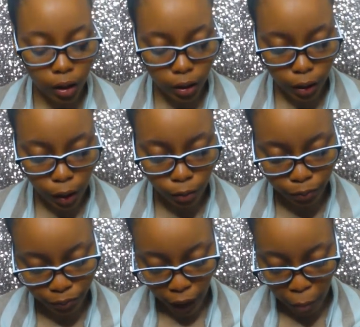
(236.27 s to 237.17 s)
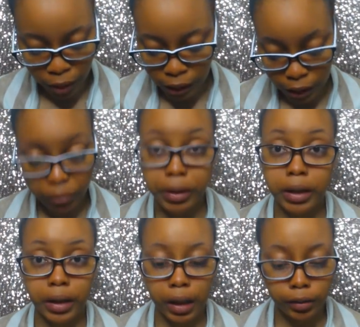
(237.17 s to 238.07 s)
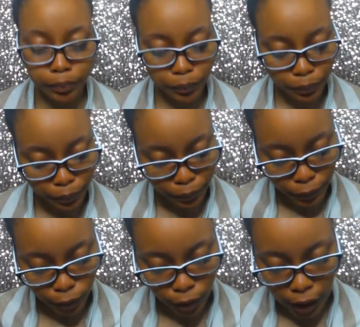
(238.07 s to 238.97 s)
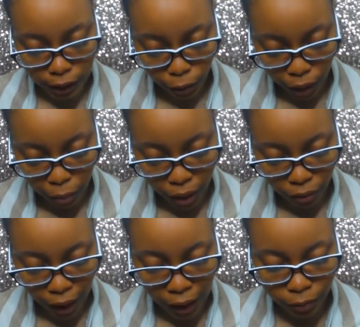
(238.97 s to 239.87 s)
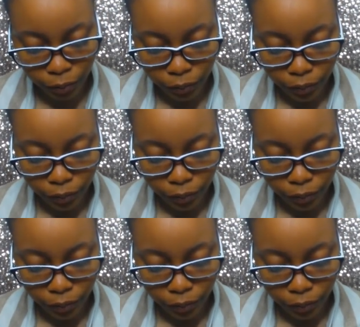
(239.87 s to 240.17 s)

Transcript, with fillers: You know, I'm gonna just leave it at that. You guys know what I mean, right?